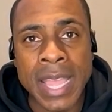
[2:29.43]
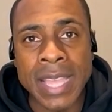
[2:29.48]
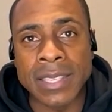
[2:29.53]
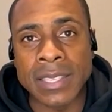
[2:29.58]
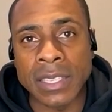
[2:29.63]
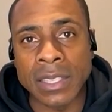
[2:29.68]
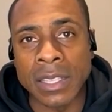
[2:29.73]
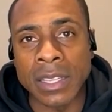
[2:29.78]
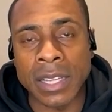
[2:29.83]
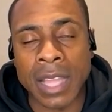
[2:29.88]
He
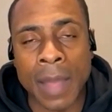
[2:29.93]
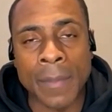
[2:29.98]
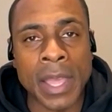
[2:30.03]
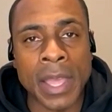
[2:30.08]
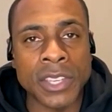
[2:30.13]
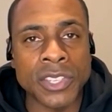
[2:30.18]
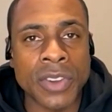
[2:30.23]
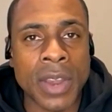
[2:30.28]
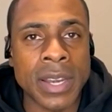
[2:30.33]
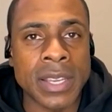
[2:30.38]
said, look, I'm
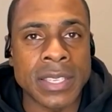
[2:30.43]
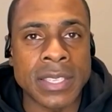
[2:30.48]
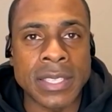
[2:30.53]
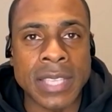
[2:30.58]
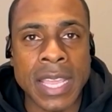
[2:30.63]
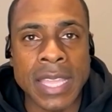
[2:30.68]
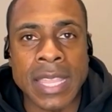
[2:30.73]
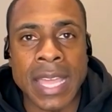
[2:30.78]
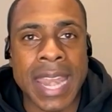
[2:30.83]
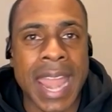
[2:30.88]
not trying to
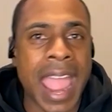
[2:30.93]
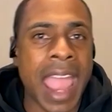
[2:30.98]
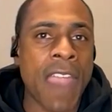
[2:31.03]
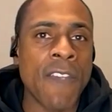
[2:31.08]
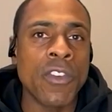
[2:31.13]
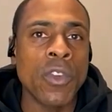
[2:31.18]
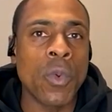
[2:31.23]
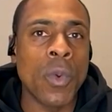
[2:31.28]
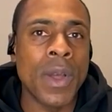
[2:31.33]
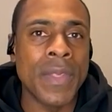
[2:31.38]
say that
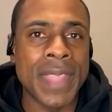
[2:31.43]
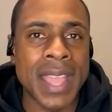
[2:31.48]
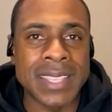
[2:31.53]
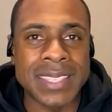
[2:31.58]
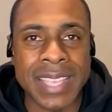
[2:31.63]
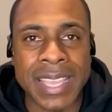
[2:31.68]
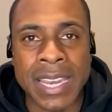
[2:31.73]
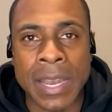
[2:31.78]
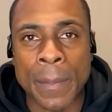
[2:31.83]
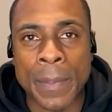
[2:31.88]
everyone
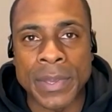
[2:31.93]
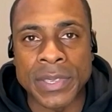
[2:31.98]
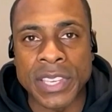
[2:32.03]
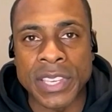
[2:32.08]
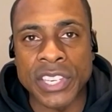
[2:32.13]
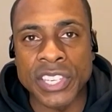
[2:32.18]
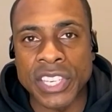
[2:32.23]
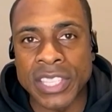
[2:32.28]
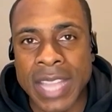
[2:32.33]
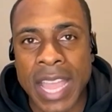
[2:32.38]
that's in a
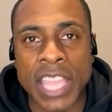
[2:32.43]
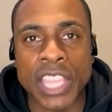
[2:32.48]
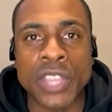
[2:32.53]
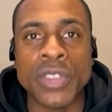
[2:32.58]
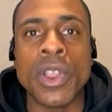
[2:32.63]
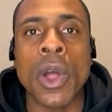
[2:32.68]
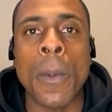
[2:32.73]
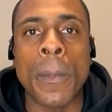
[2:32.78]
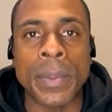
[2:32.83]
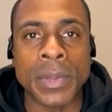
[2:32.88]
position that
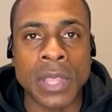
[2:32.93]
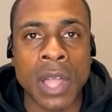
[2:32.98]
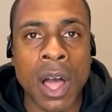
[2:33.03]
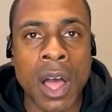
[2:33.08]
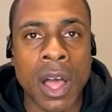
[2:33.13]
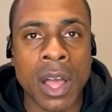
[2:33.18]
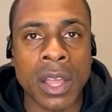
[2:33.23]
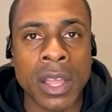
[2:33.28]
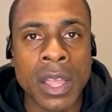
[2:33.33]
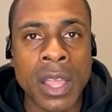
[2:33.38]
you don't
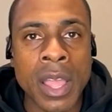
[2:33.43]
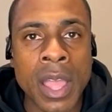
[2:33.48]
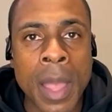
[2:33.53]
belong,